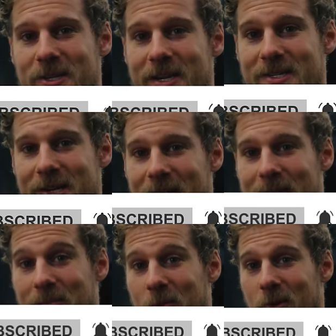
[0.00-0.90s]
because next
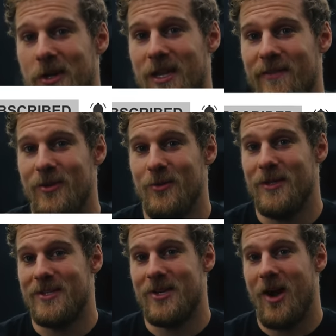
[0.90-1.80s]
time we're going to give you
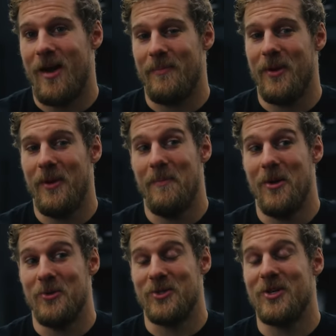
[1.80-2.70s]
the top
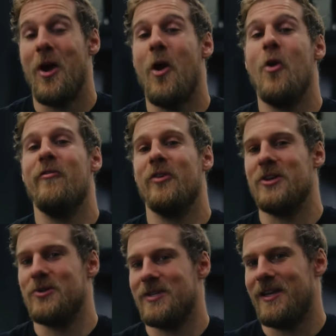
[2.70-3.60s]
most
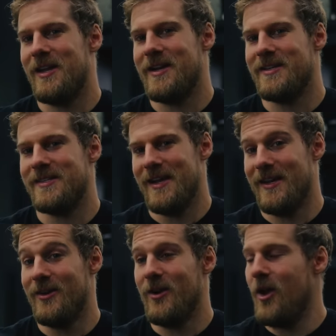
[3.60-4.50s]
overutilized
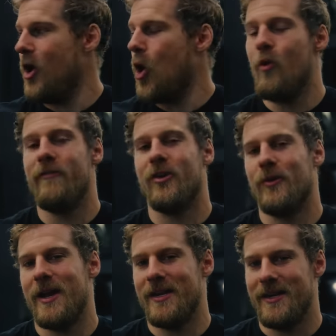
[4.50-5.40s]
and
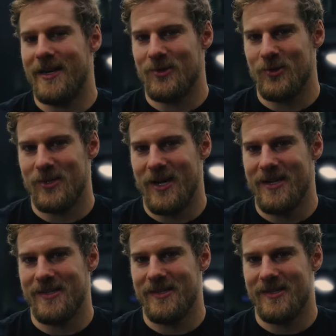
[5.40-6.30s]
overrated
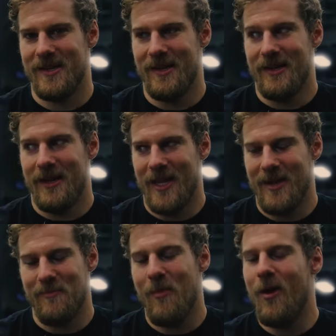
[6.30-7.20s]
exercises. And
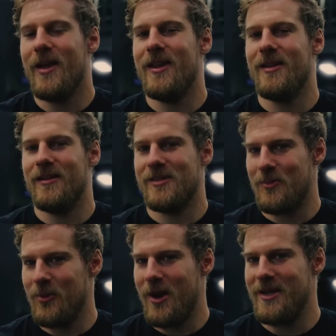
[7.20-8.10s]
they might
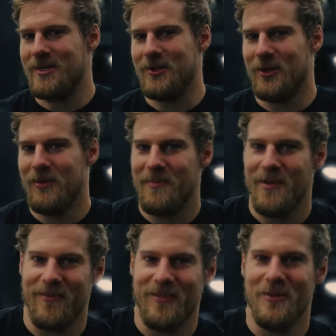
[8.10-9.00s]
surprise you. There might
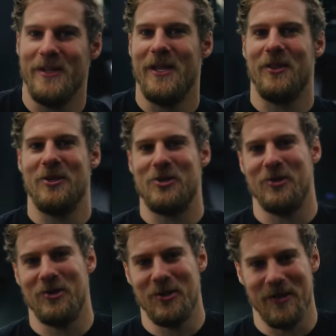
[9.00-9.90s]
be a few in there that
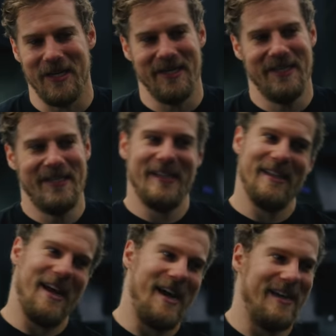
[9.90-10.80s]
you're doing
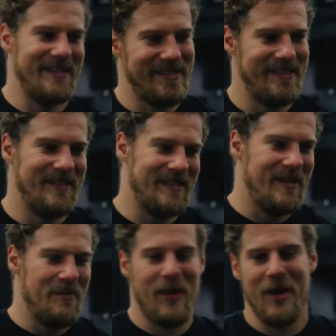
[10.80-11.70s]
that
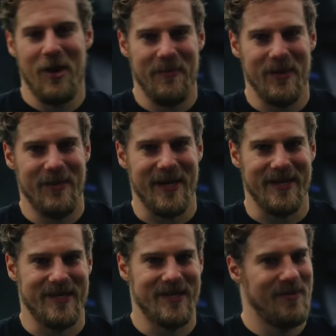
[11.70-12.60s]
might not be the
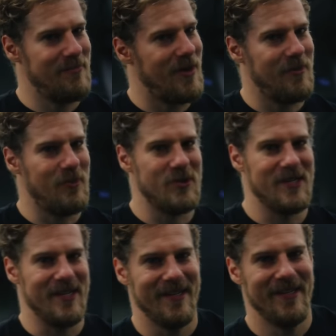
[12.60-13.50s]
best, but we'll
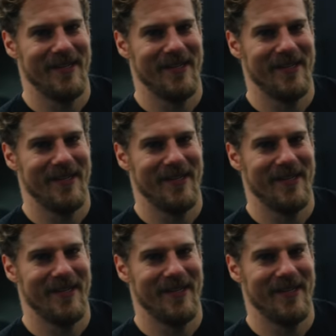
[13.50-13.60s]
see.